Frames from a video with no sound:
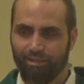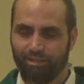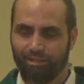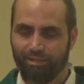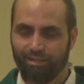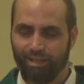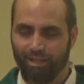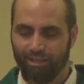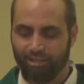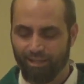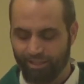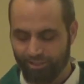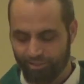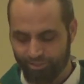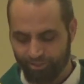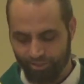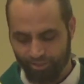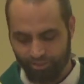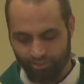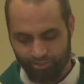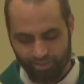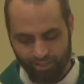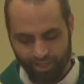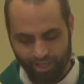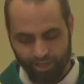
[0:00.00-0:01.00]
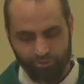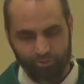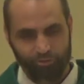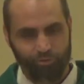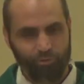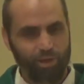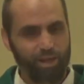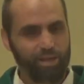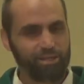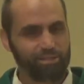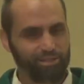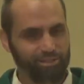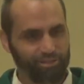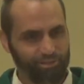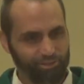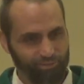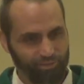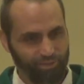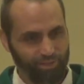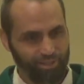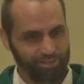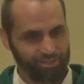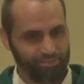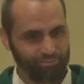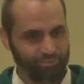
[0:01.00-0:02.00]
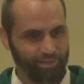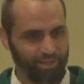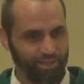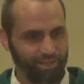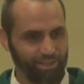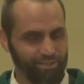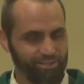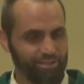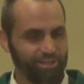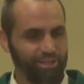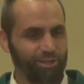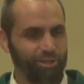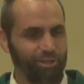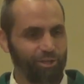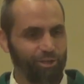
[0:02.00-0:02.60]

Now, that should sound crazy to us because,